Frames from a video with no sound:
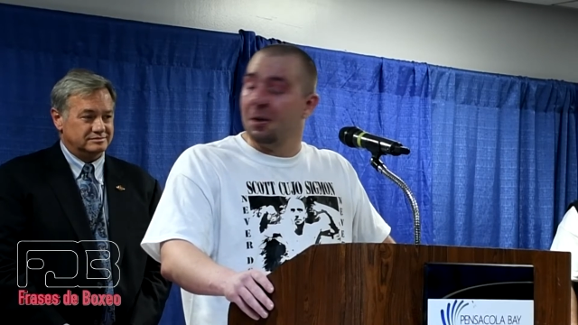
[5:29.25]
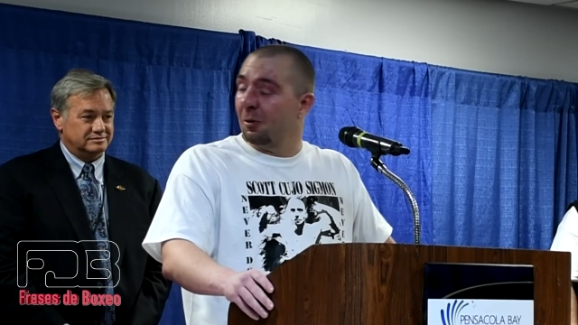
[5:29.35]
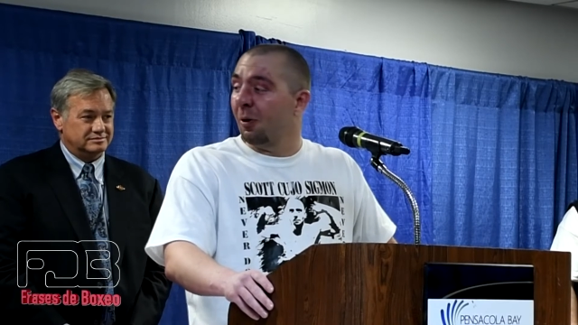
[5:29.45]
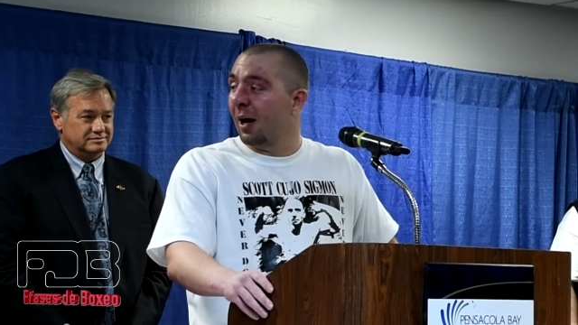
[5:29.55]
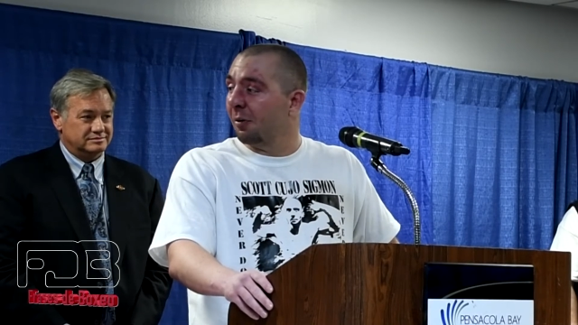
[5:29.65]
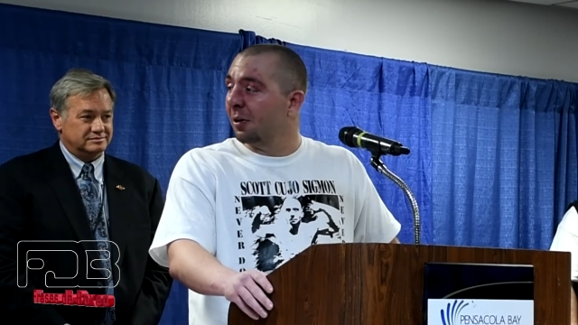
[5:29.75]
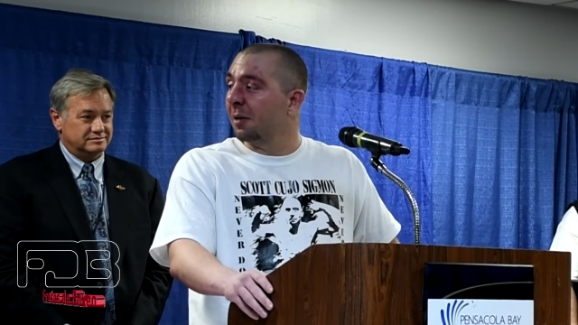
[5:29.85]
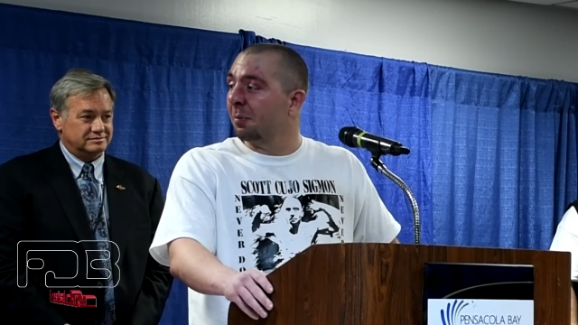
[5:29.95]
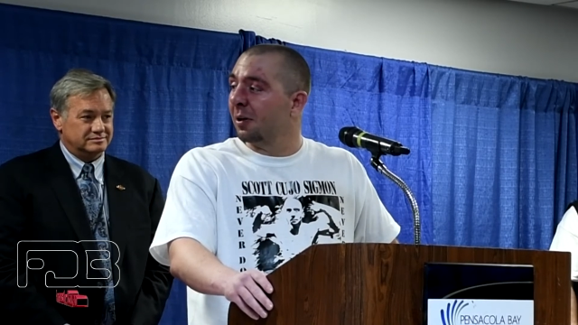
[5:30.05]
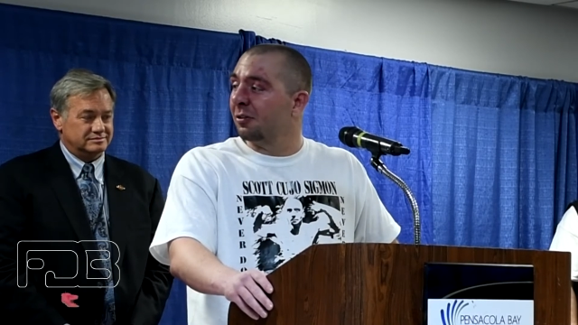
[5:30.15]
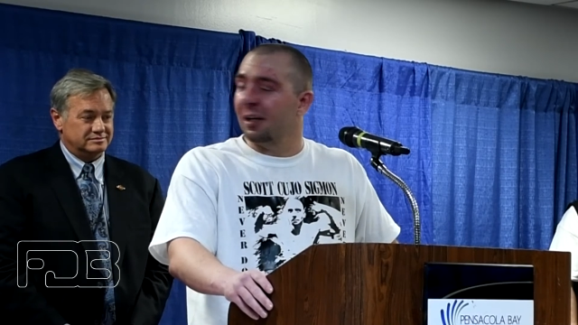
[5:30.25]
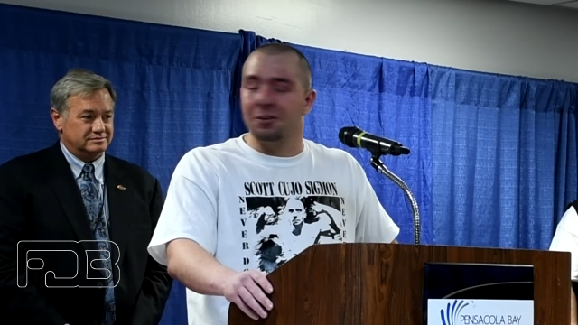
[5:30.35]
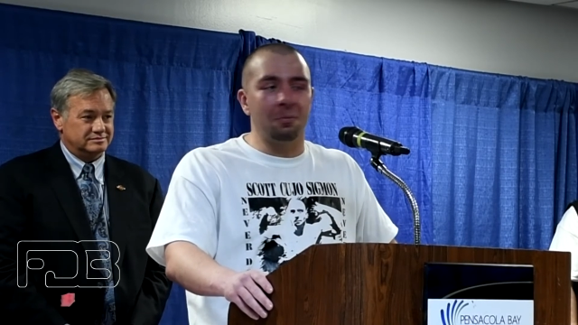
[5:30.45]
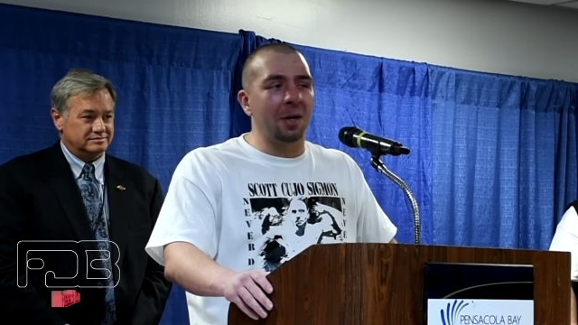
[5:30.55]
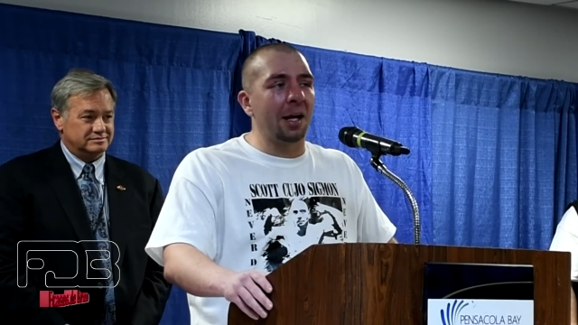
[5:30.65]
Speaker 1: Boy, I really appreciate
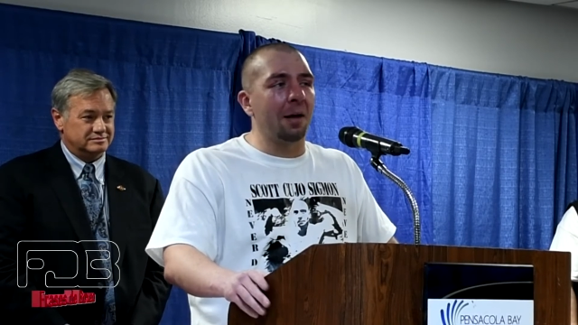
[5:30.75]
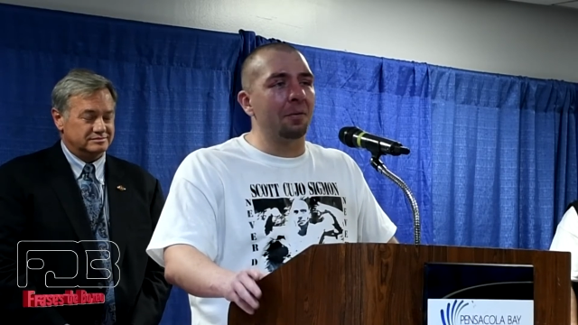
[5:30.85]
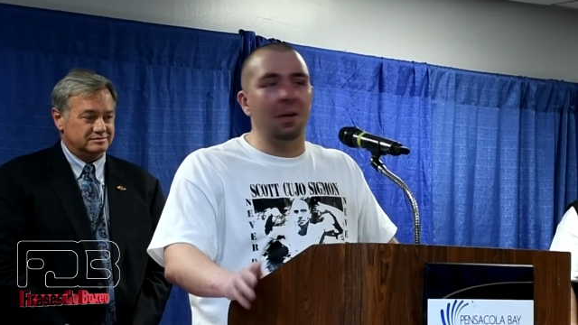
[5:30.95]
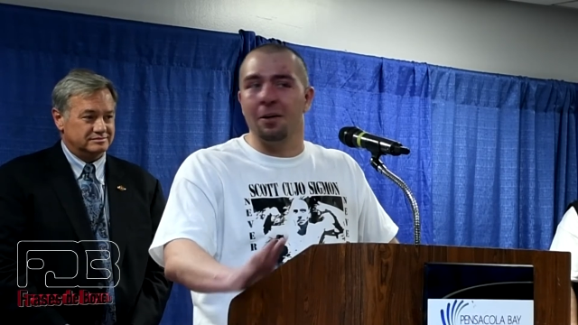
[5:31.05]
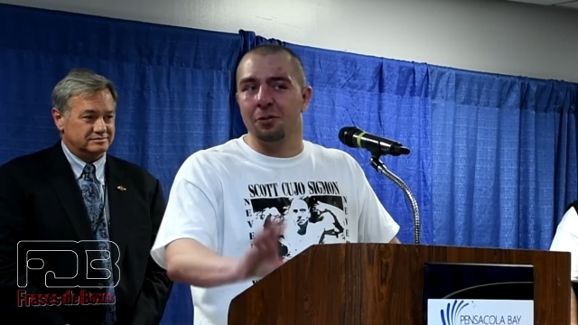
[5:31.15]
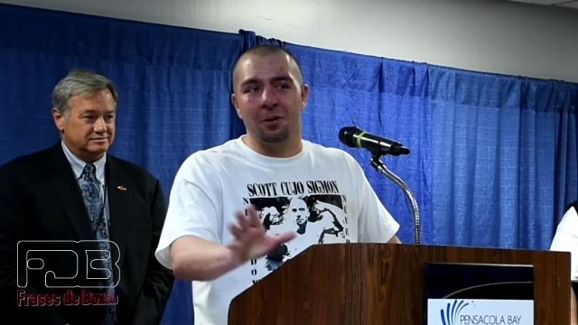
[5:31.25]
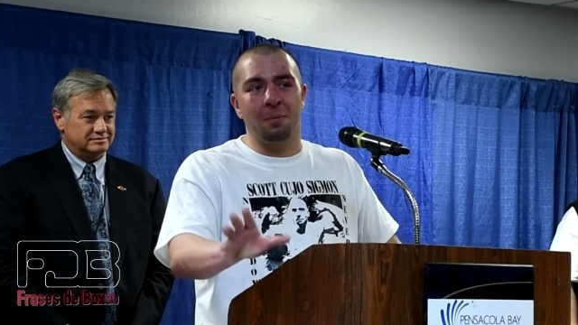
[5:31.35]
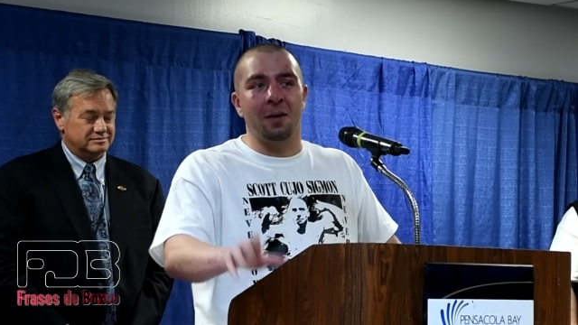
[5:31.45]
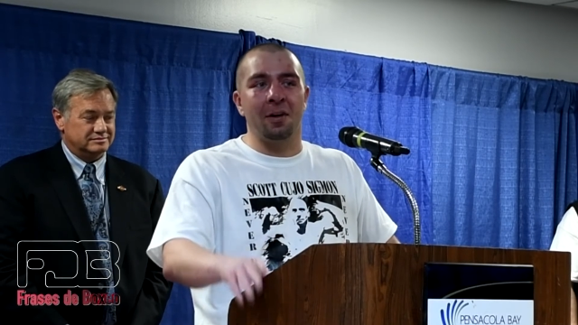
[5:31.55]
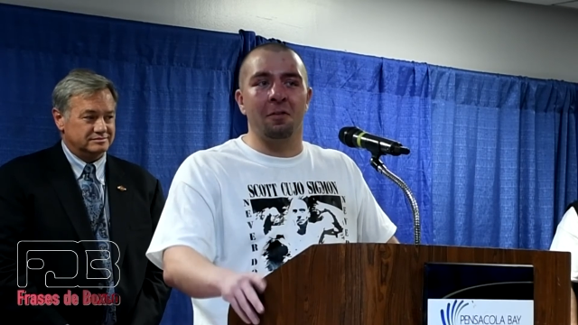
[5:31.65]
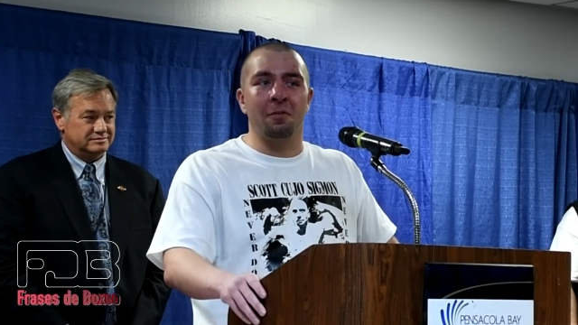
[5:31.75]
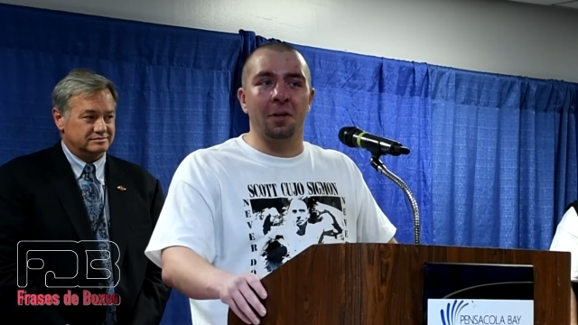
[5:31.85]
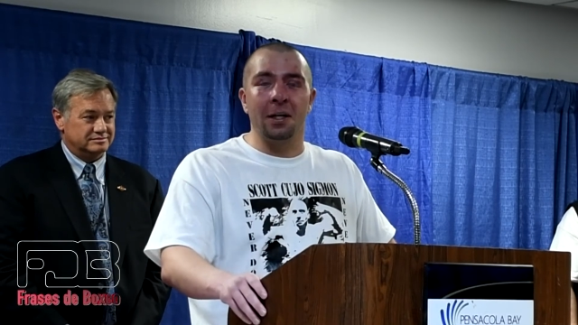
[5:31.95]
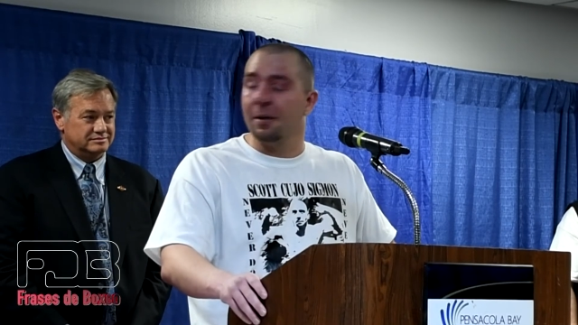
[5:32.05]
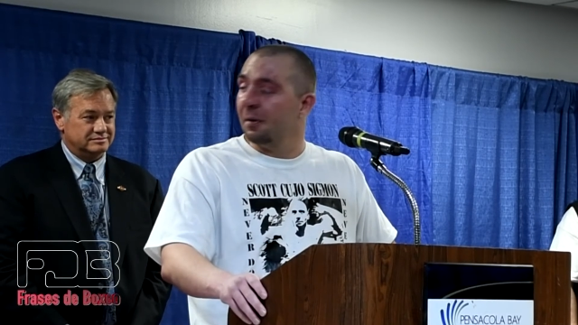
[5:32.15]
you, man. I, something I'll never
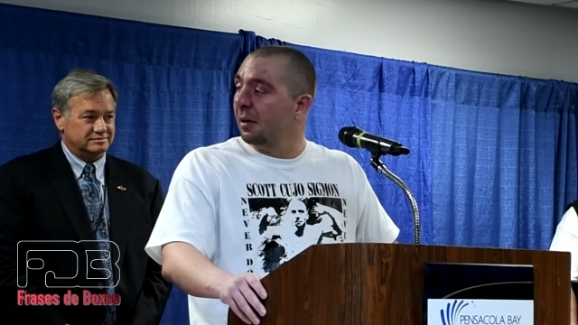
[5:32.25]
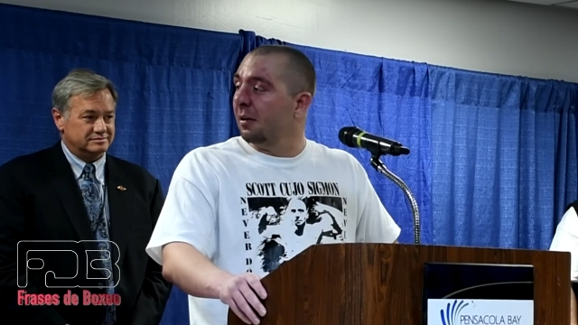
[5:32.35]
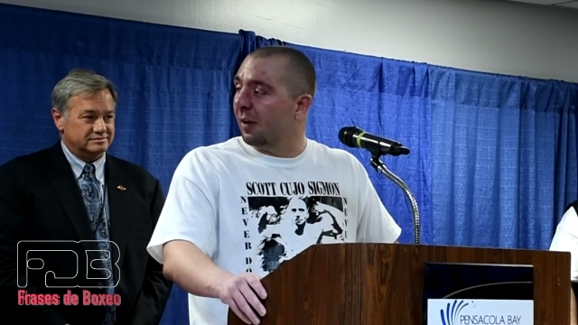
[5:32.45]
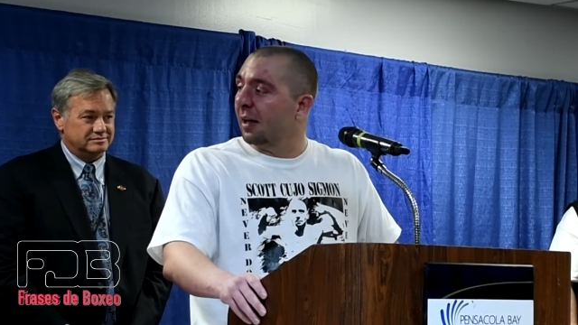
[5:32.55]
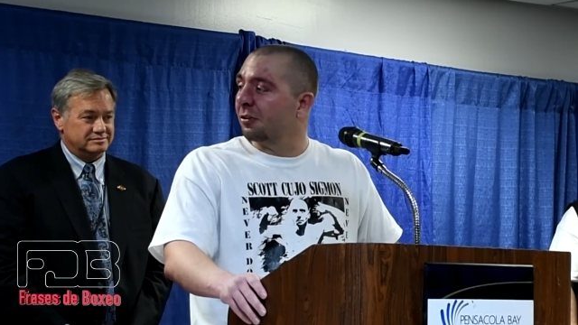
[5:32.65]
forget. Thank